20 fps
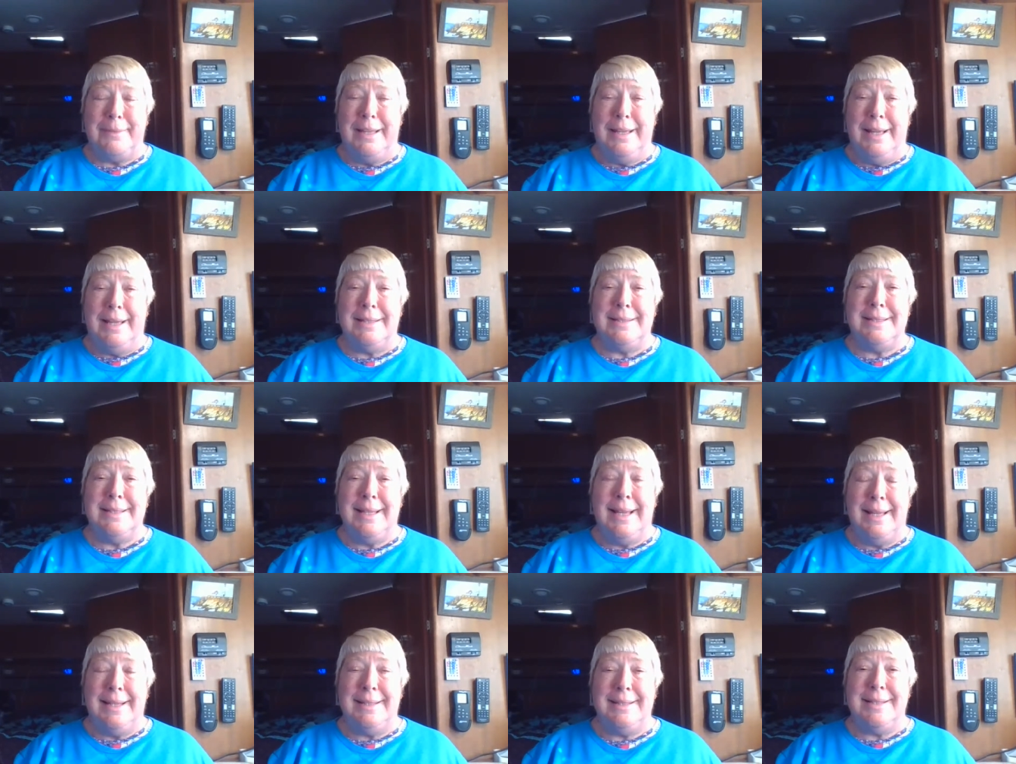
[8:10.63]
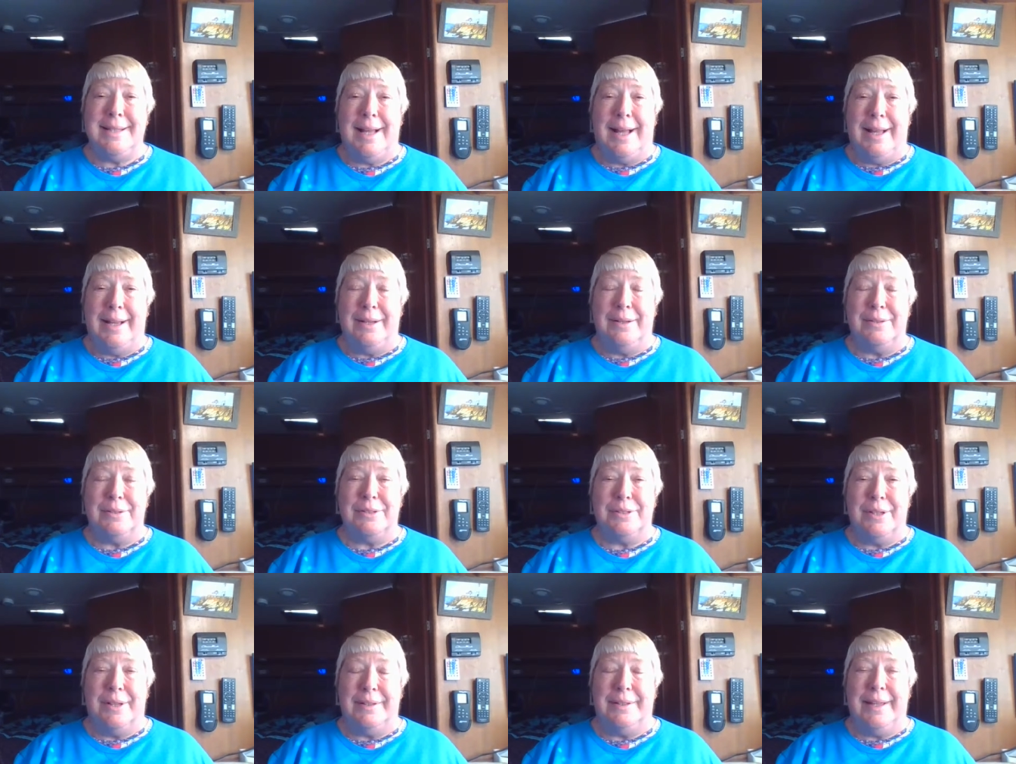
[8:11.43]
He has 10
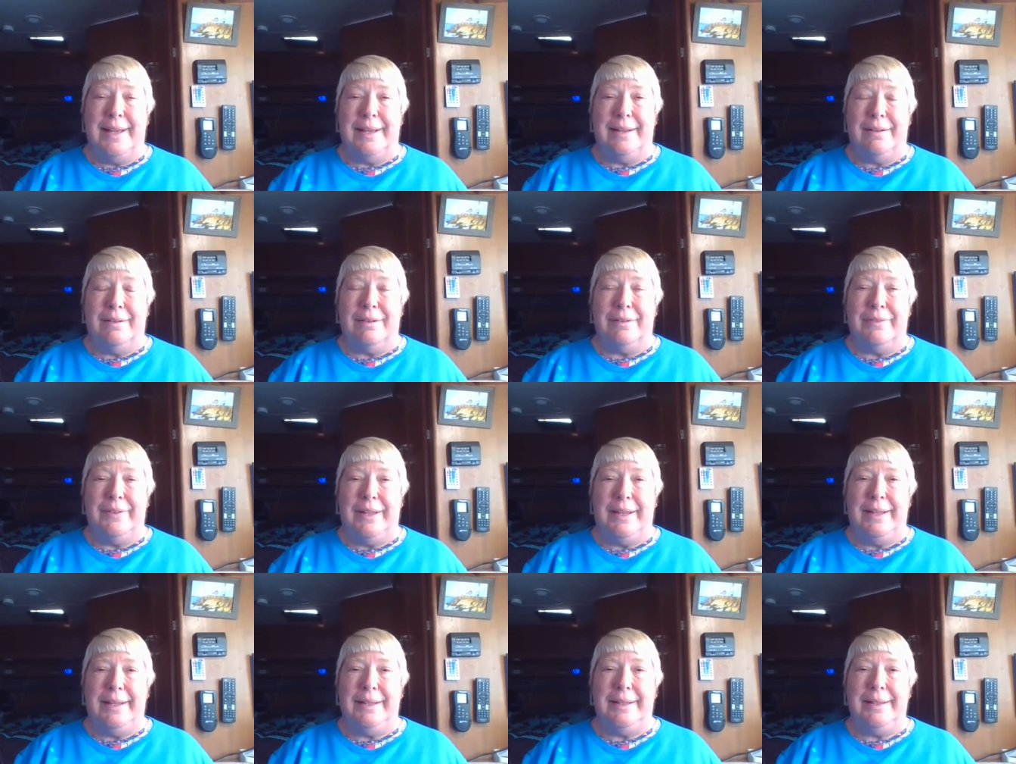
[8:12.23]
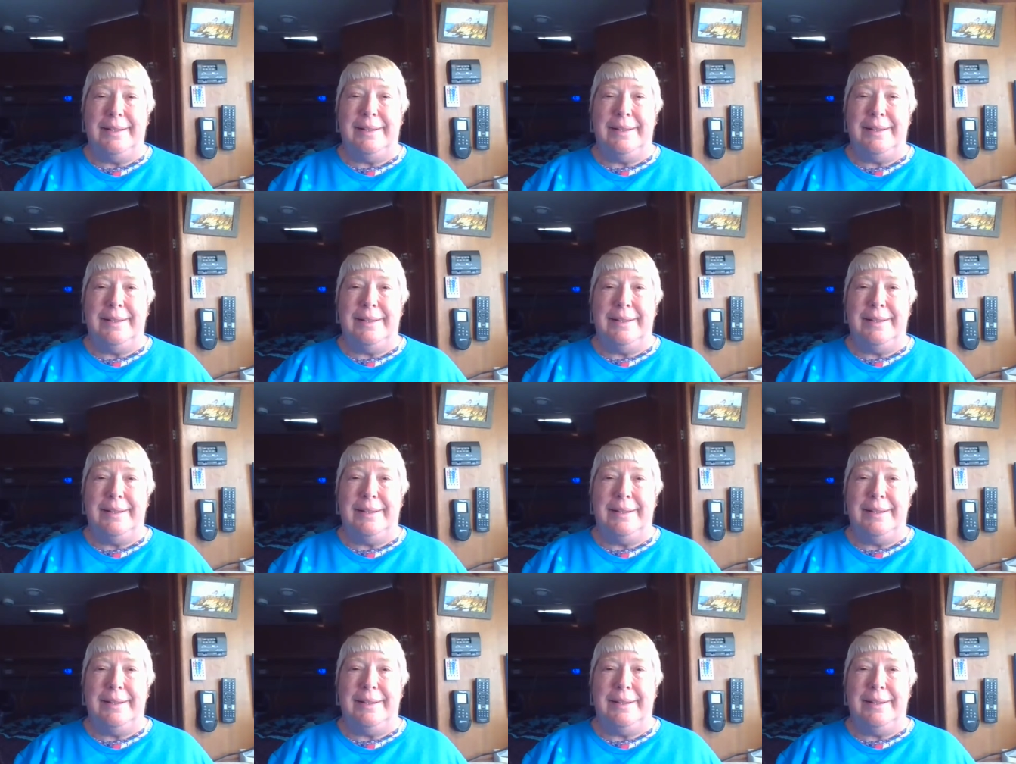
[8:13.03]
tires on that RV.